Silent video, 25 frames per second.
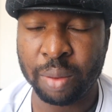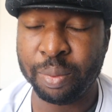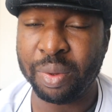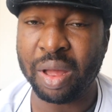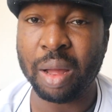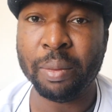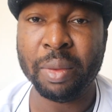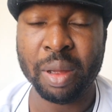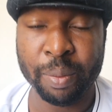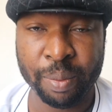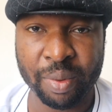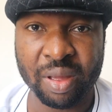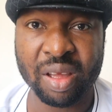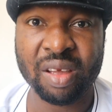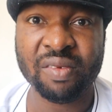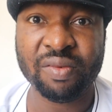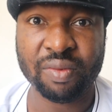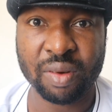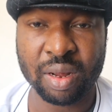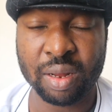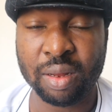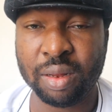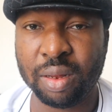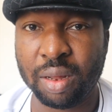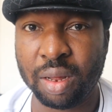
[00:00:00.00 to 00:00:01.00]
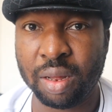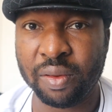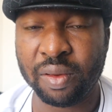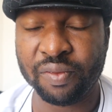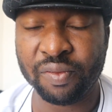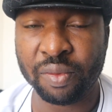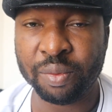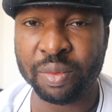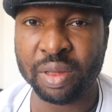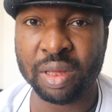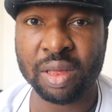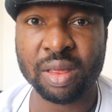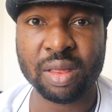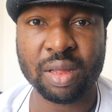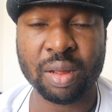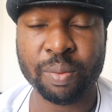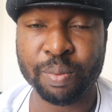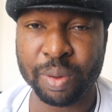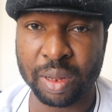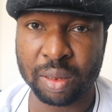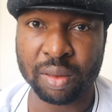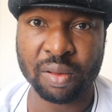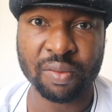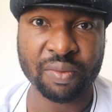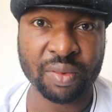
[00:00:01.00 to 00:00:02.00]
I'm a Biafran from eastern
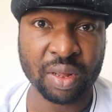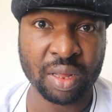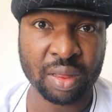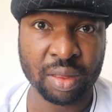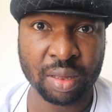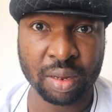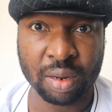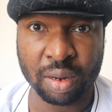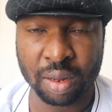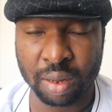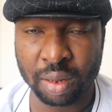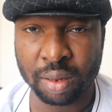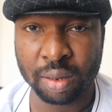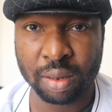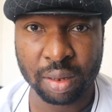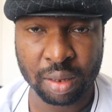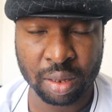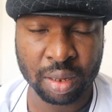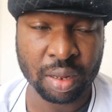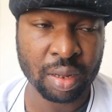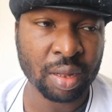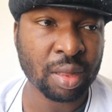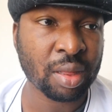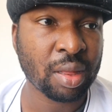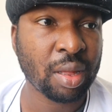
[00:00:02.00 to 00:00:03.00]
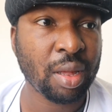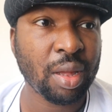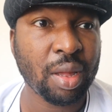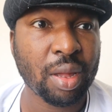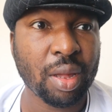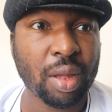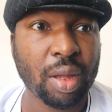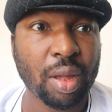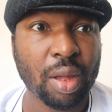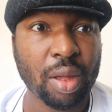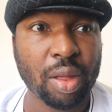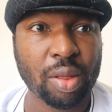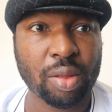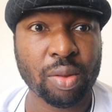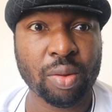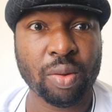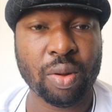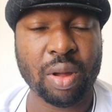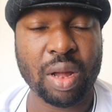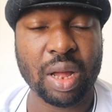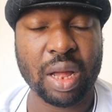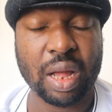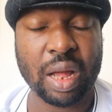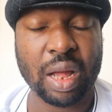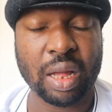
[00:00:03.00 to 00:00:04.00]
part of Nigeria. Yes.
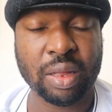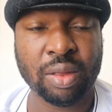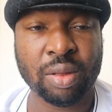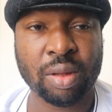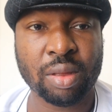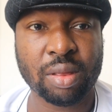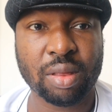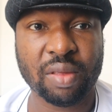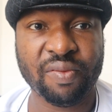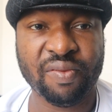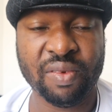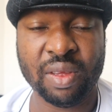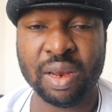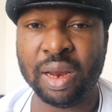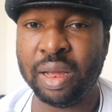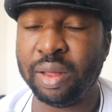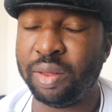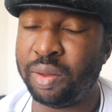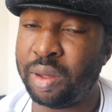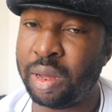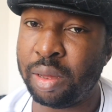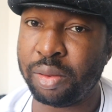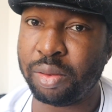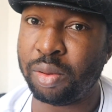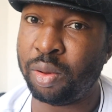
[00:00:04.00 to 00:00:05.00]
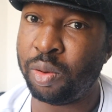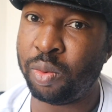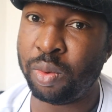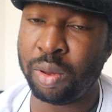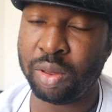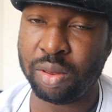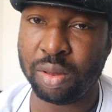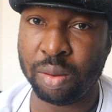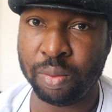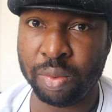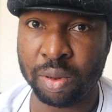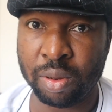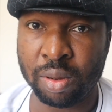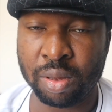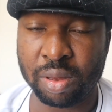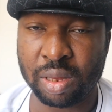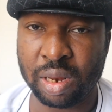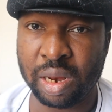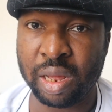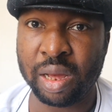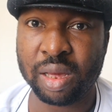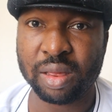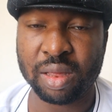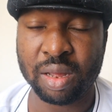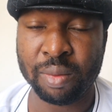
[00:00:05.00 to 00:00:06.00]
So I just feel like to ask some questions because
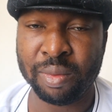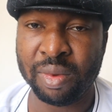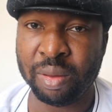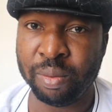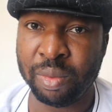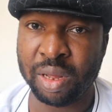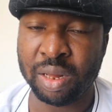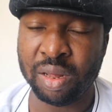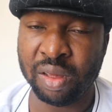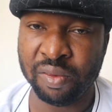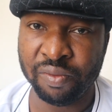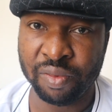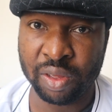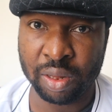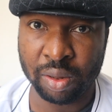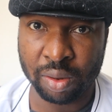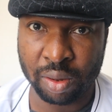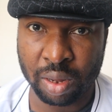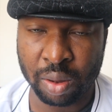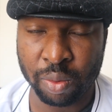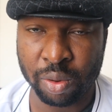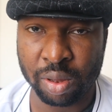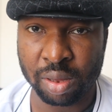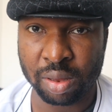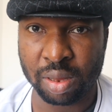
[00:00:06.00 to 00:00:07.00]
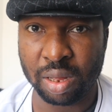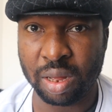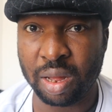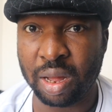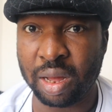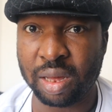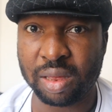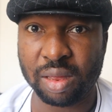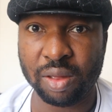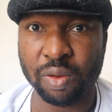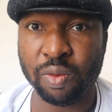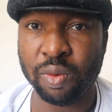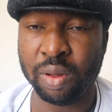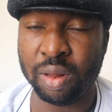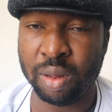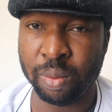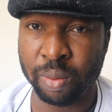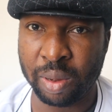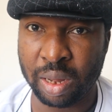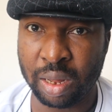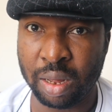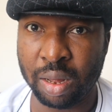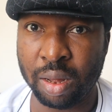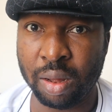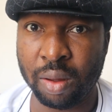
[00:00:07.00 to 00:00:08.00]
last time I made a video, I was asking
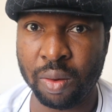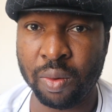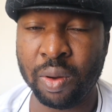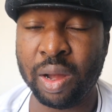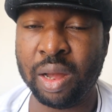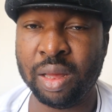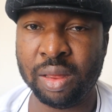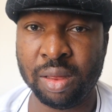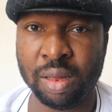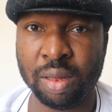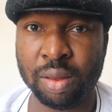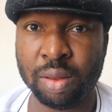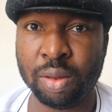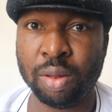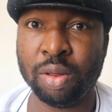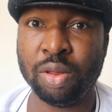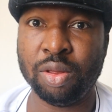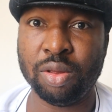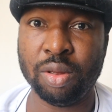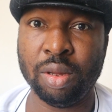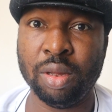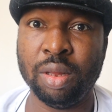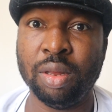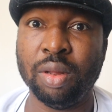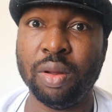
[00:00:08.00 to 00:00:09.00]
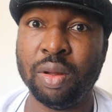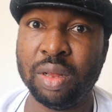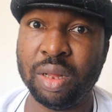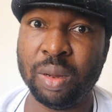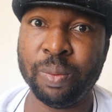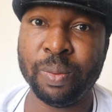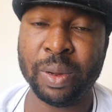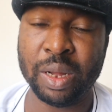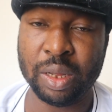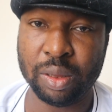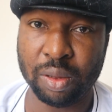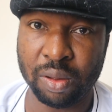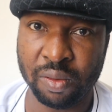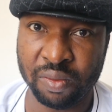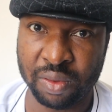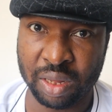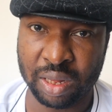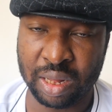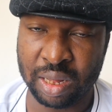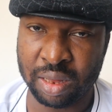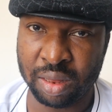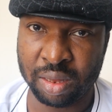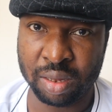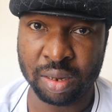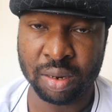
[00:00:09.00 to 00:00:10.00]
Wodemaya, why is he not showing the other part of the
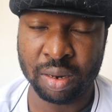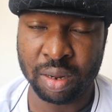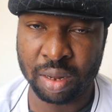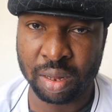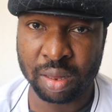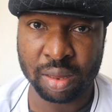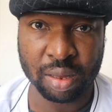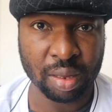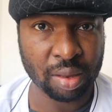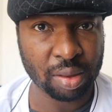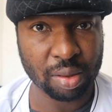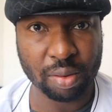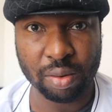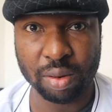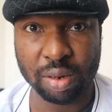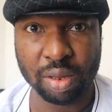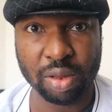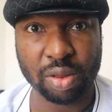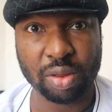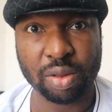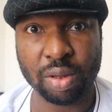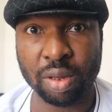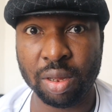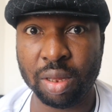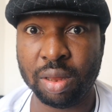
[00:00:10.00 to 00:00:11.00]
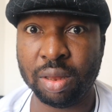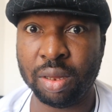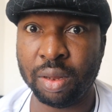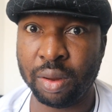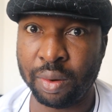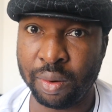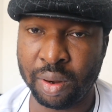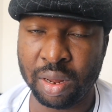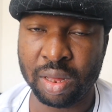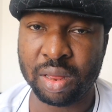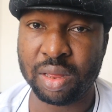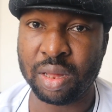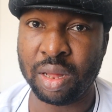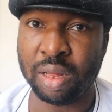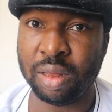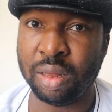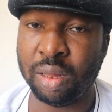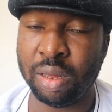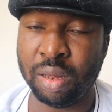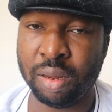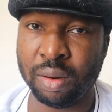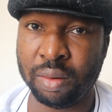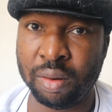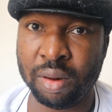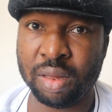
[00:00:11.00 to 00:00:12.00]
Nigerians? He's only showing the rich and
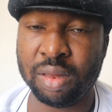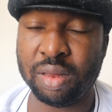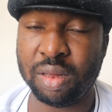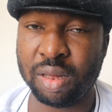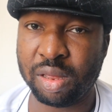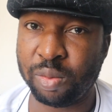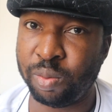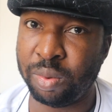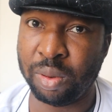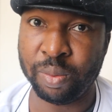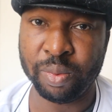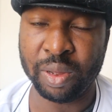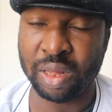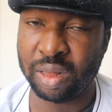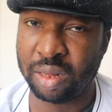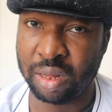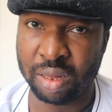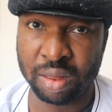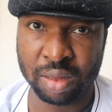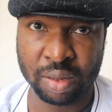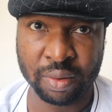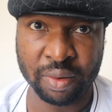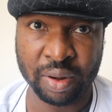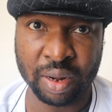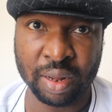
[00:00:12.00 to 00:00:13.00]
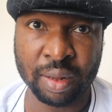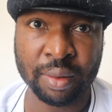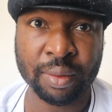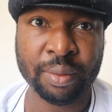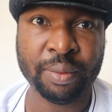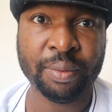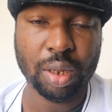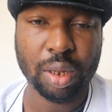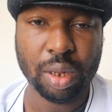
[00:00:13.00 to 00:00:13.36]
the richest people in Nigeria.